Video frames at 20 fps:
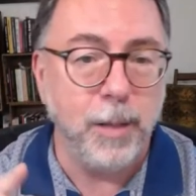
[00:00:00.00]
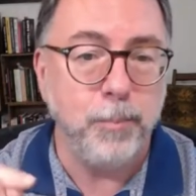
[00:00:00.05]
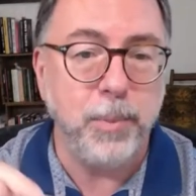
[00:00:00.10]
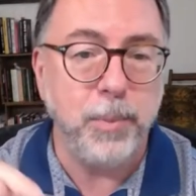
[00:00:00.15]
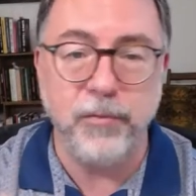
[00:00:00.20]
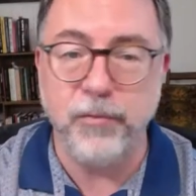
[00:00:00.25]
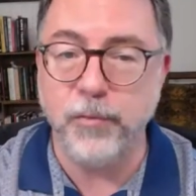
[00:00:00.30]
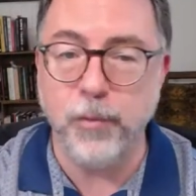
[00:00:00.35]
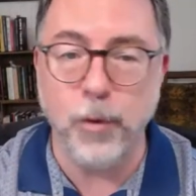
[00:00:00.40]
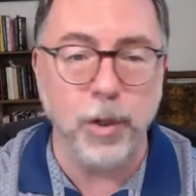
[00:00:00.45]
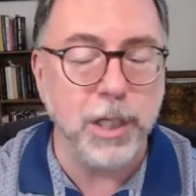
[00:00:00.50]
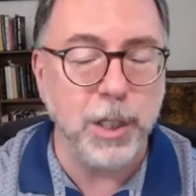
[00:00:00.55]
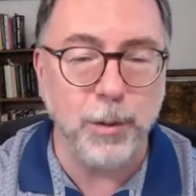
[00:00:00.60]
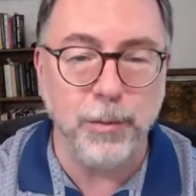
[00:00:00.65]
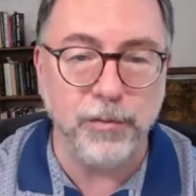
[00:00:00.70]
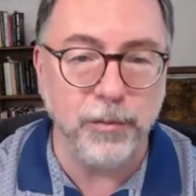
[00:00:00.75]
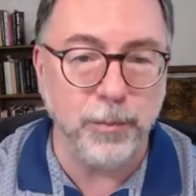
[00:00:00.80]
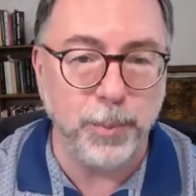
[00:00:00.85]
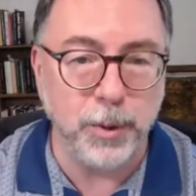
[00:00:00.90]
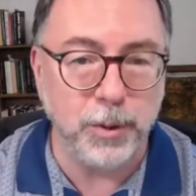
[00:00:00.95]
Before
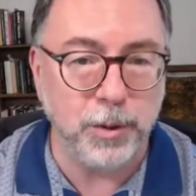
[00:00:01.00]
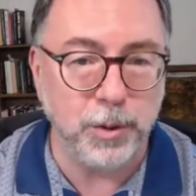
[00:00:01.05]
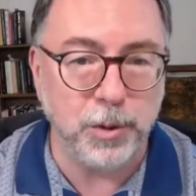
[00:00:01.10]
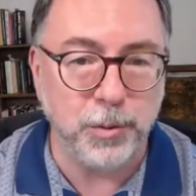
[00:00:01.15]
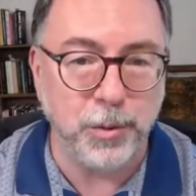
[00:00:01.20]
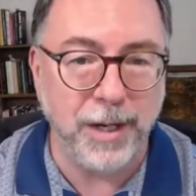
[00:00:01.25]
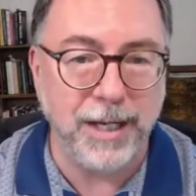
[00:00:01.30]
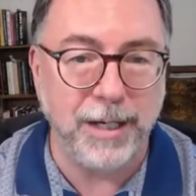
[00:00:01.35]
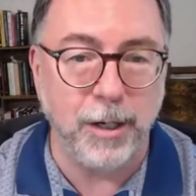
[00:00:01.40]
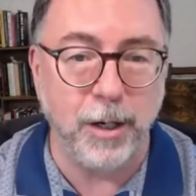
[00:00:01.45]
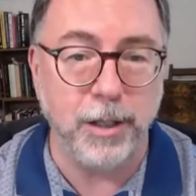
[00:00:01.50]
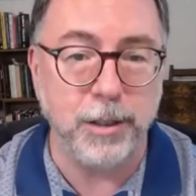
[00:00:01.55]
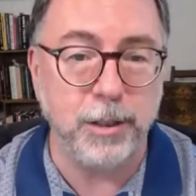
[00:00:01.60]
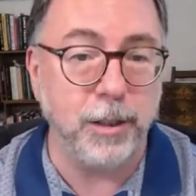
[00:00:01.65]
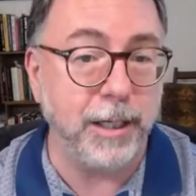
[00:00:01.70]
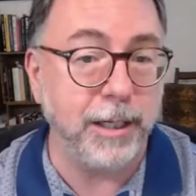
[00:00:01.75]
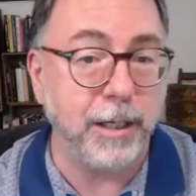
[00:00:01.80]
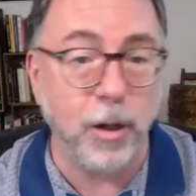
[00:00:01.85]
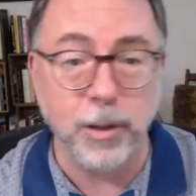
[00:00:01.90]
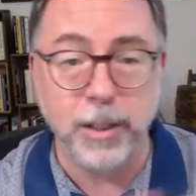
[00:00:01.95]
you even put the trade on, you're
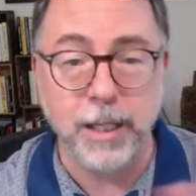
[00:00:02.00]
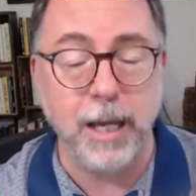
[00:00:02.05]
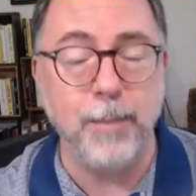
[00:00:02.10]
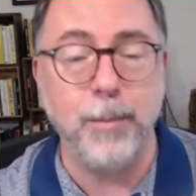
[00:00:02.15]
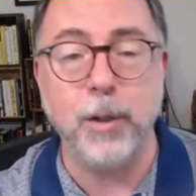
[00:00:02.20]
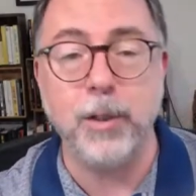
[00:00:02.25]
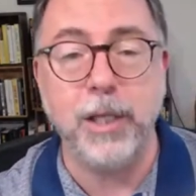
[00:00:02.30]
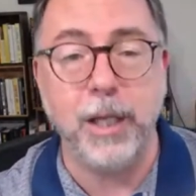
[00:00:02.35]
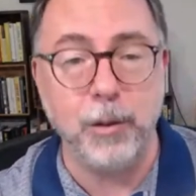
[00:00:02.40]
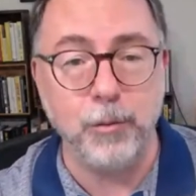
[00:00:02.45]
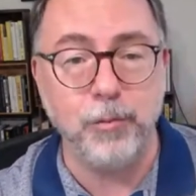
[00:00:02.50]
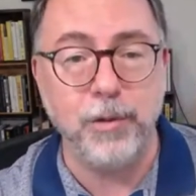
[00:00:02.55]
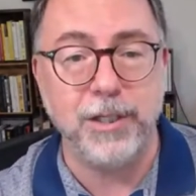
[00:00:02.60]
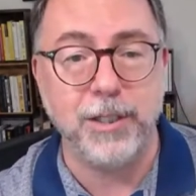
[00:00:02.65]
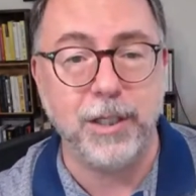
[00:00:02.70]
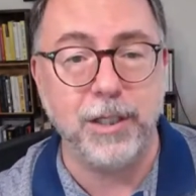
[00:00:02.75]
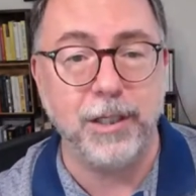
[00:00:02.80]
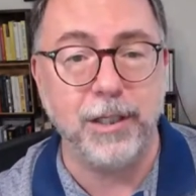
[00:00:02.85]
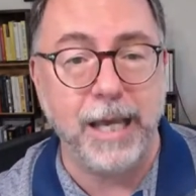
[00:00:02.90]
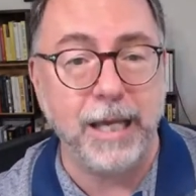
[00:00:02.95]
like, okay, I'm okay
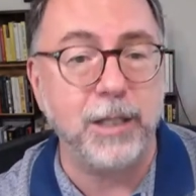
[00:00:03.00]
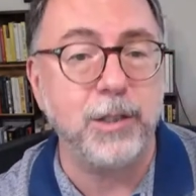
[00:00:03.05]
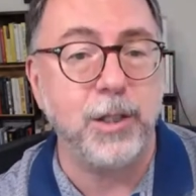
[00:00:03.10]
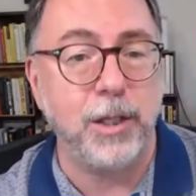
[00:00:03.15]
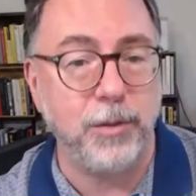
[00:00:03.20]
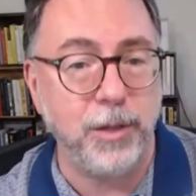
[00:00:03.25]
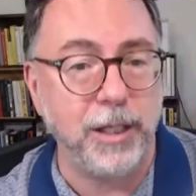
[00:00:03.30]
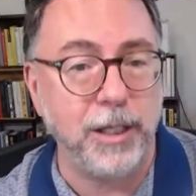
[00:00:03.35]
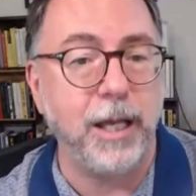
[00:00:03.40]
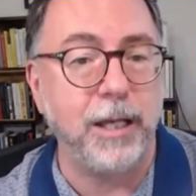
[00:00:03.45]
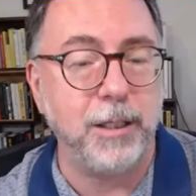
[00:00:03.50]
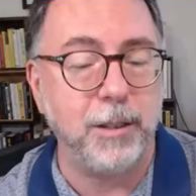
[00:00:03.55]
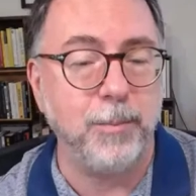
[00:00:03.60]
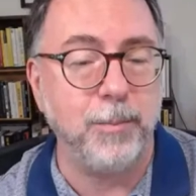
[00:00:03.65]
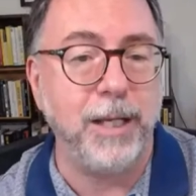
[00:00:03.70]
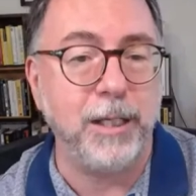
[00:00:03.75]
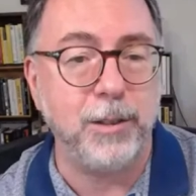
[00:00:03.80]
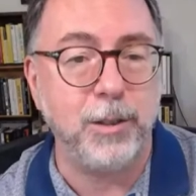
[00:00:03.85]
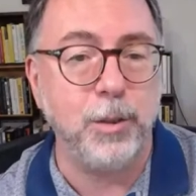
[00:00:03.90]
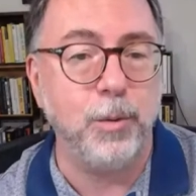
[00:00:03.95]
risking that because I think I could
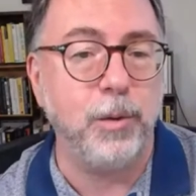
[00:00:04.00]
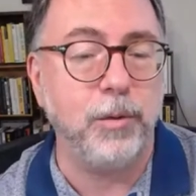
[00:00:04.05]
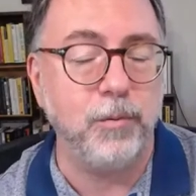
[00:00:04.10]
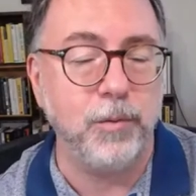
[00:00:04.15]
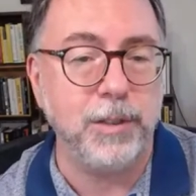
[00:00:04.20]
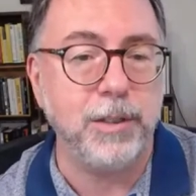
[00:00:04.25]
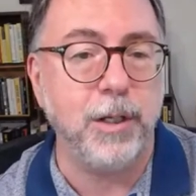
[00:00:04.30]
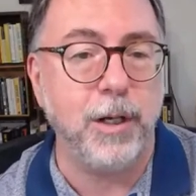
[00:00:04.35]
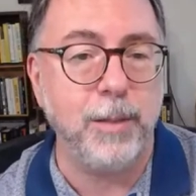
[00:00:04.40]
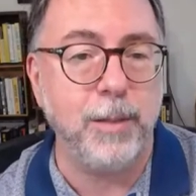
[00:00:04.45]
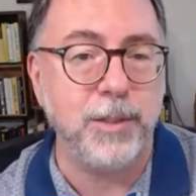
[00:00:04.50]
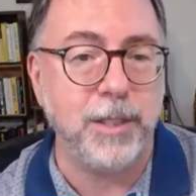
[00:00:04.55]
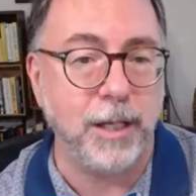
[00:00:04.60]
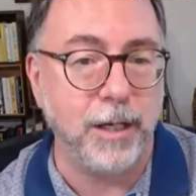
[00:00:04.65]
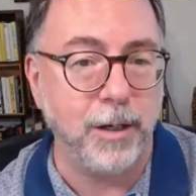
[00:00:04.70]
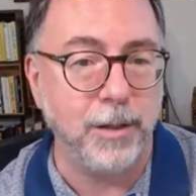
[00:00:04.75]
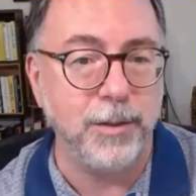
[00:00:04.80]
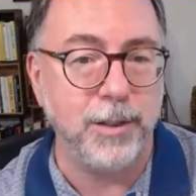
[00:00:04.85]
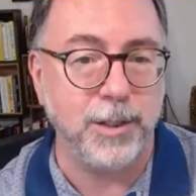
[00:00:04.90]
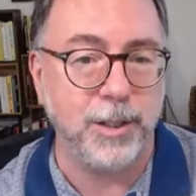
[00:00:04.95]
make two or three times
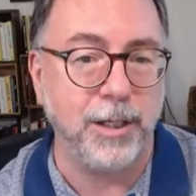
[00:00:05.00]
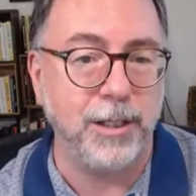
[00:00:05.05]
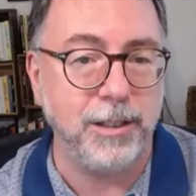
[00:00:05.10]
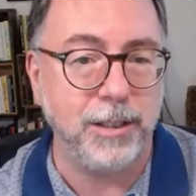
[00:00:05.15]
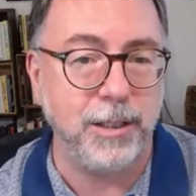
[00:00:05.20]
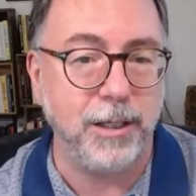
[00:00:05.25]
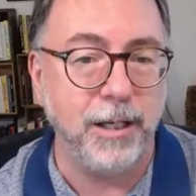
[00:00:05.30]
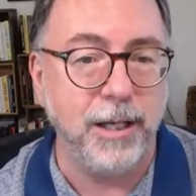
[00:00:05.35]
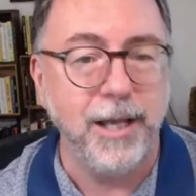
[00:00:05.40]
that on this idea.